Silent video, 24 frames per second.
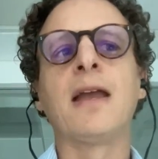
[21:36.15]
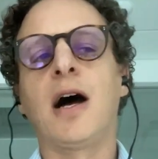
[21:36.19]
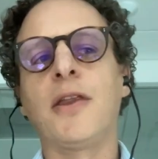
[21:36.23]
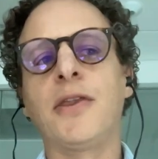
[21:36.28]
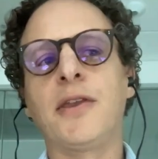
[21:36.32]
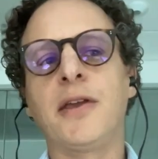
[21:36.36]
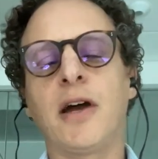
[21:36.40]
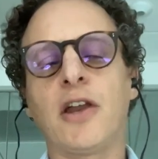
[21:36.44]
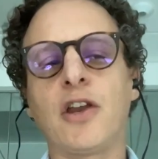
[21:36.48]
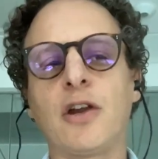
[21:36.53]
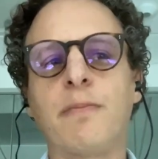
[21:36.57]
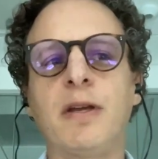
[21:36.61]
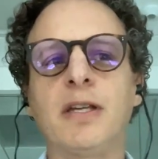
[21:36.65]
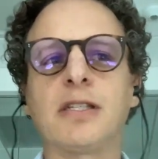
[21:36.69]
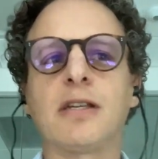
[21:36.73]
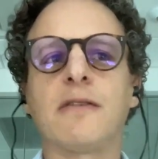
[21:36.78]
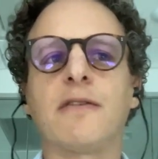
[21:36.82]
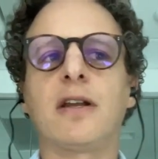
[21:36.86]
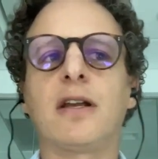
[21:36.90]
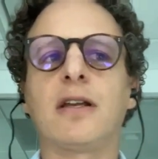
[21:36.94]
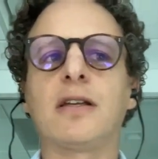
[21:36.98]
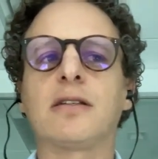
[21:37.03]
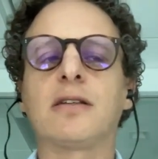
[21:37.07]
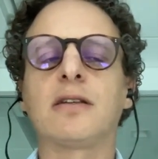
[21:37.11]
The other piece of
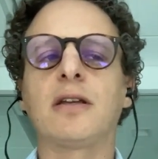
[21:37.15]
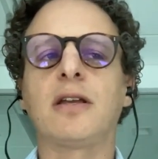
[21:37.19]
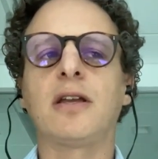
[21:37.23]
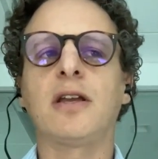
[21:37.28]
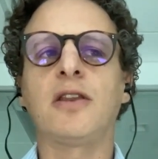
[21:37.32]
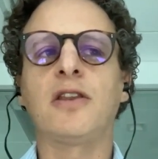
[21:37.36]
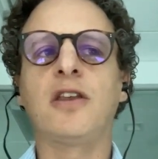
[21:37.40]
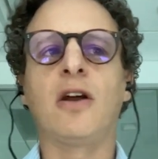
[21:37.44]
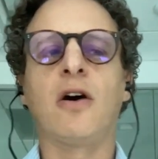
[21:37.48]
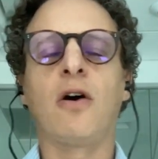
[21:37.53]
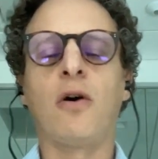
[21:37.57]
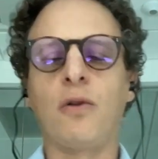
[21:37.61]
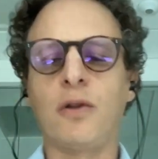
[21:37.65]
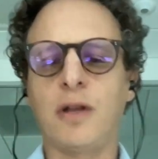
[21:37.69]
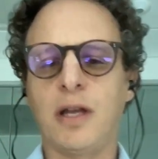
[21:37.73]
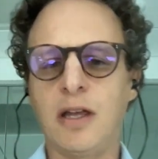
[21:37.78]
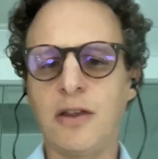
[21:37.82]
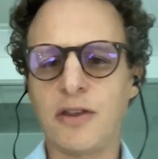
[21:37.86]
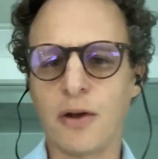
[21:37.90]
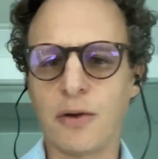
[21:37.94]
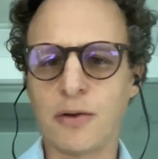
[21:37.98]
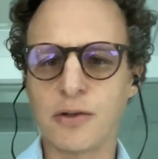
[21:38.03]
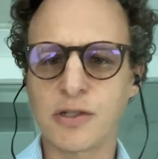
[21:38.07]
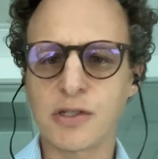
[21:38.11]
it is the whole
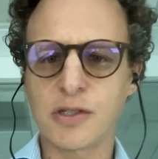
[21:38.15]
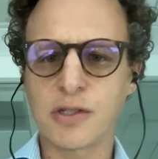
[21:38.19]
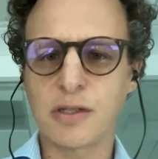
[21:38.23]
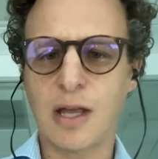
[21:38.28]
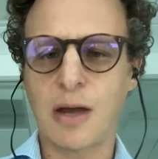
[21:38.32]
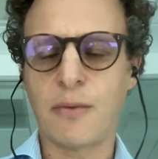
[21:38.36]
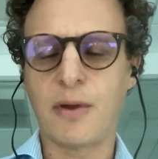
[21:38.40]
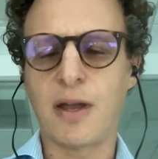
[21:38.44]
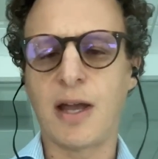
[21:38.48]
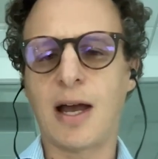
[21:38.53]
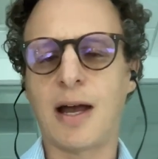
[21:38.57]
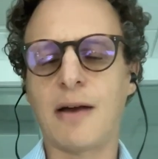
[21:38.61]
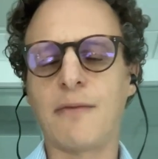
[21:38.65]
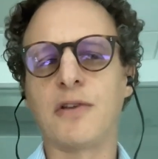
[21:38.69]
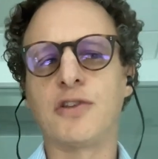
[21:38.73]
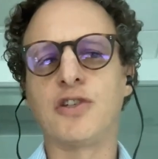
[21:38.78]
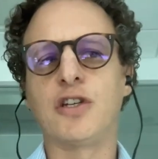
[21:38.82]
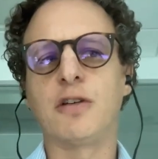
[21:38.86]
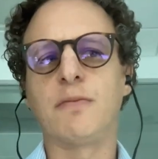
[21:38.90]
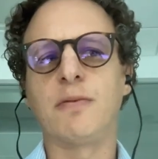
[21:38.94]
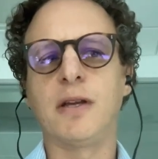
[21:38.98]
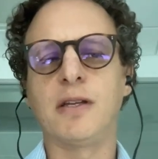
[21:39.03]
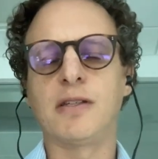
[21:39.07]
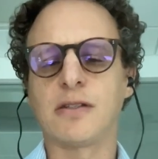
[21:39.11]
ethos that we have with
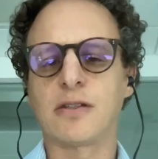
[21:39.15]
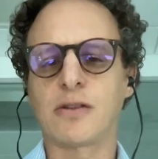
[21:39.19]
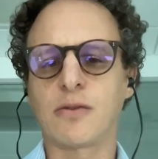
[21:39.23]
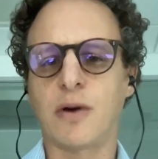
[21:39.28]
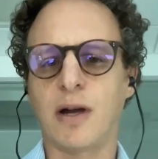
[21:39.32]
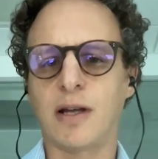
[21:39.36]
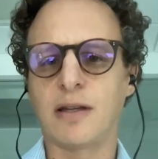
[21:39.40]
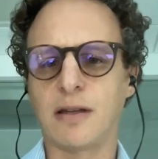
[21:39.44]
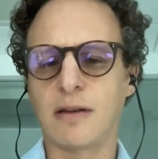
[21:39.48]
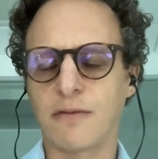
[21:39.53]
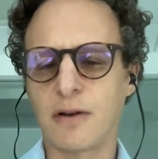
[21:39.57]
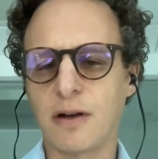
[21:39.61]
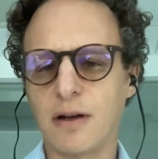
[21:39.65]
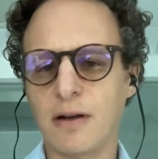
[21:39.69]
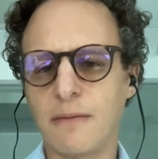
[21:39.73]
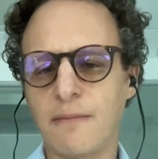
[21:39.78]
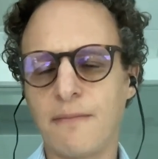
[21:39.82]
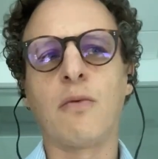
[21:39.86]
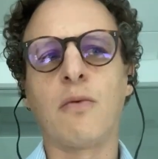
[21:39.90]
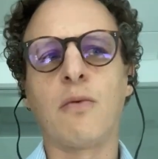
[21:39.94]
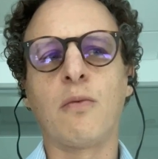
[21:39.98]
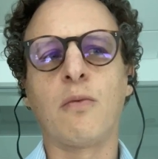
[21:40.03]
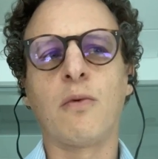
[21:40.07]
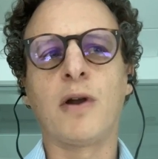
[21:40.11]
GPs is quite different.
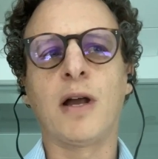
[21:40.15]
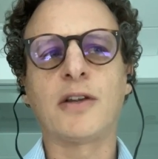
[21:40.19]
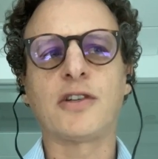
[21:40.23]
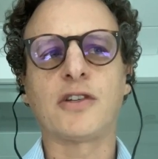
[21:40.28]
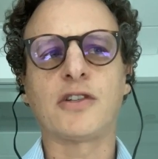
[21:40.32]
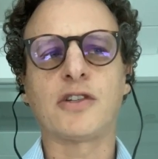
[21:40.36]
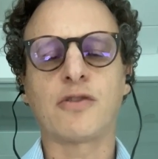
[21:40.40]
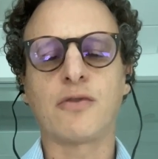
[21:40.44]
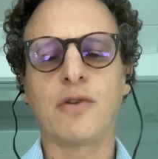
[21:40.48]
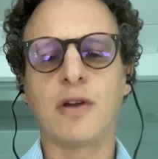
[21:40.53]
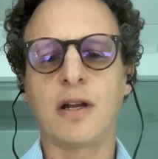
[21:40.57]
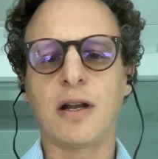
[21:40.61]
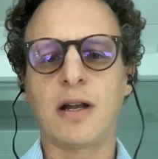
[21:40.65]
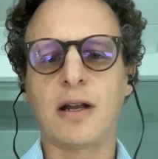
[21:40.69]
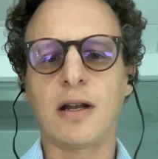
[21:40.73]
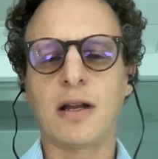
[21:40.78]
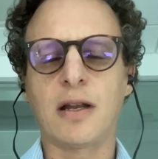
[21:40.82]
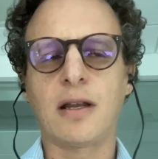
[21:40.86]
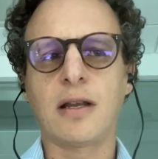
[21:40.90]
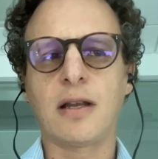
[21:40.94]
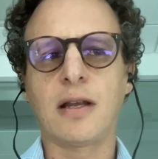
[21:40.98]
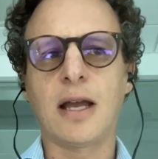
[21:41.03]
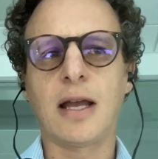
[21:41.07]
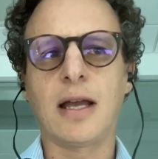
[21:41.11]
We're not just treated,
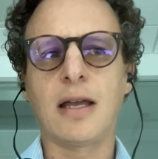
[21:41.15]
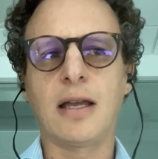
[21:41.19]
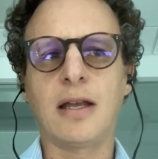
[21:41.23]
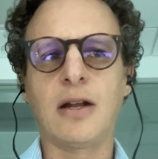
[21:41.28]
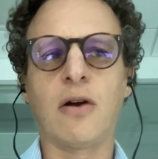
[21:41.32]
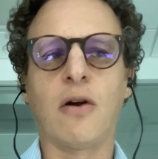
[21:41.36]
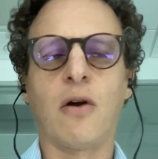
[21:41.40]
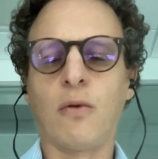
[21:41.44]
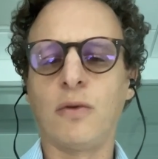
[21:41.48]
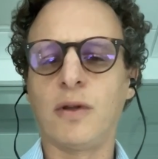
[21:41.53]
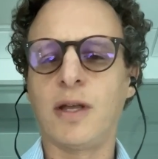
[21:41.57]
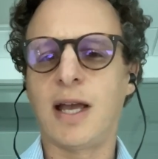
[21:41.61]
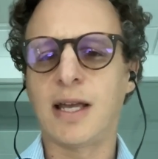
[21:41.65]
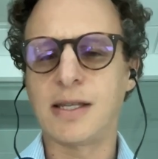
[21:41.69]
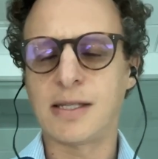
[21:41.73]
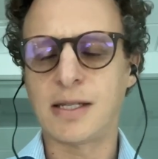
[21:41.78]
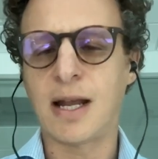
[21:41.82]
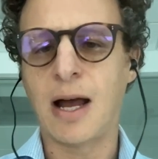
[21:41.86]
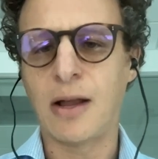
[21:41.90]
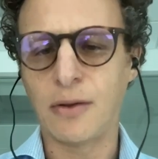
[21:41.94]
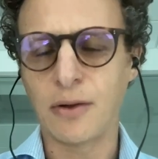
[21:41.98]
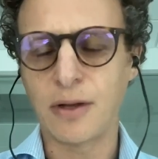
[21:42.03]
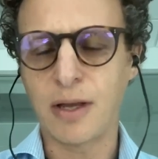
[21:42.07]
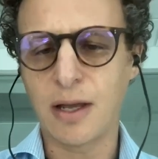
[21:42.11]
you know, only as an
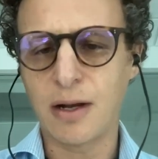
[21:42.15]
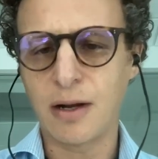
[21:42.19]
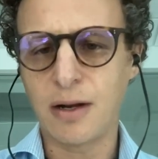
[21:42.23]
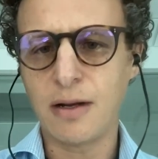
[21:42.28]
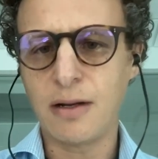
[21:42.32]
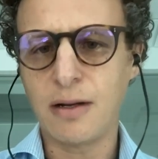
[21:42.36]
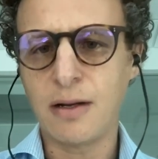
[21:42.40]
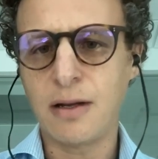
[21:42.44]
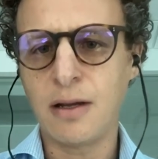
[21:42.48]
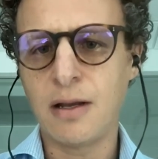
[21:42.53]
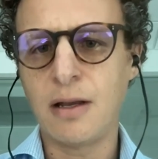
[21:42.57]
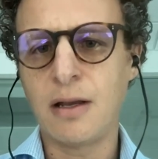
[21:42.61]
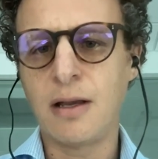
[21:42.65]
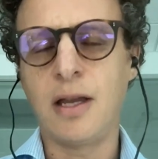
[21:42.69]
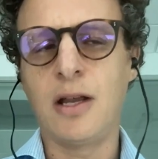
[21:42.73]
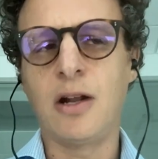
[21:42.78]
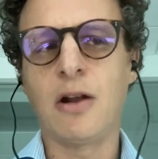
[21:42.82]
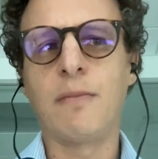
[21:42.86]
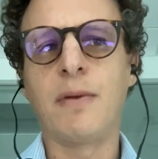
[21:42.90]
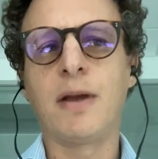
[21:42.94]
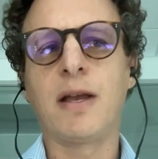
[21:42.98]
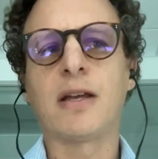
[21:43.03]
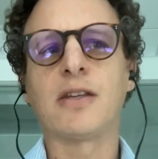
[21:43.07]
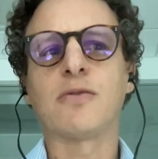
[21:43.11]
allocator, you know,
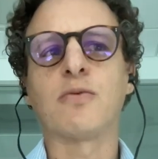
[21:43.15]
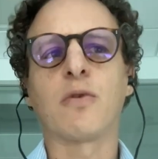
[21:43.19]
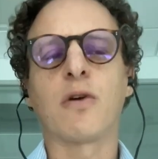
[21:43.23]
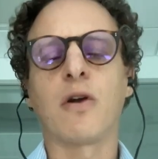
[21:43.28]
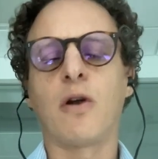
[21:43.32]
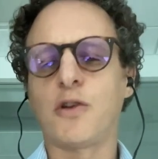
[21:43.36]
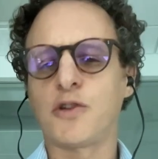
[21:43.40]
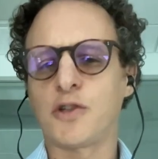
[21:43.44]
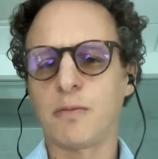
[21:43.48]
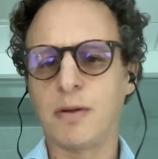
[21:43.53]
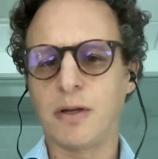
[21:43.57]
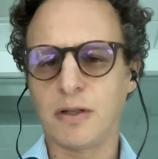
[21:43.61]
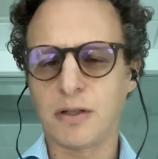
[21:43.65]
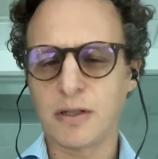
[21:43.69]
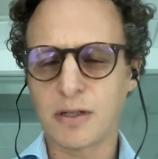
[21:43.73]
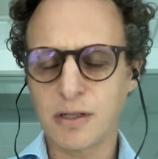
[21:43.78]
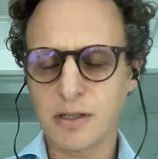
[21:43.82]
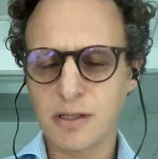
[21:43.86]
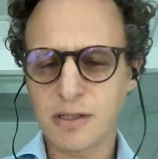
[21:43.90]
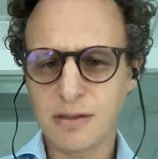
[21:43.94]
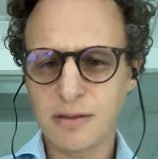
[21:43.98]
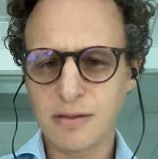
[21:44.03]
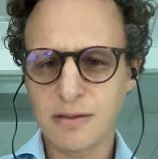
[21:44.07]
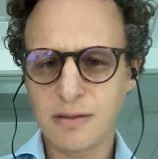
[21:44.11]
because we're also
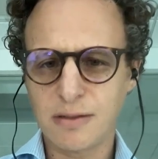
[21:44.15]
builders.